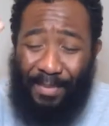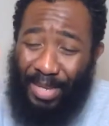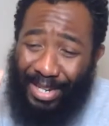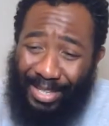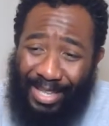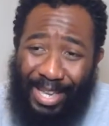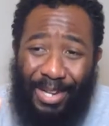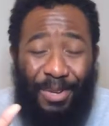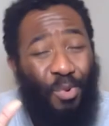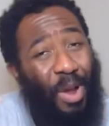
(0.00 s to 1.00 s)
I mean,
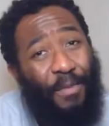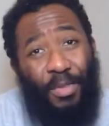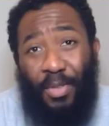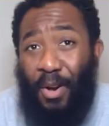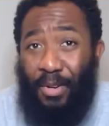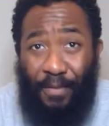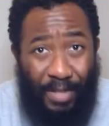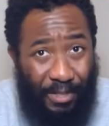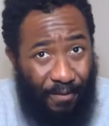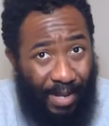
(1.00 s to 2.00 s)
again, whoever thought of
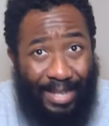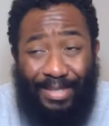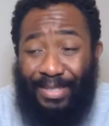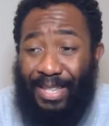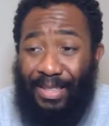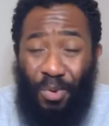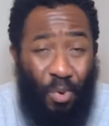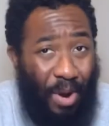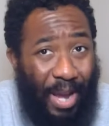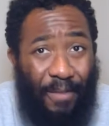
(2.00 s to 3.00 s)
these fights and the
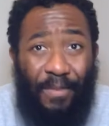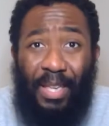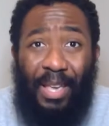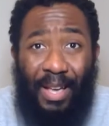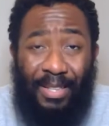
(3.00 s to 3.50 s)
choreography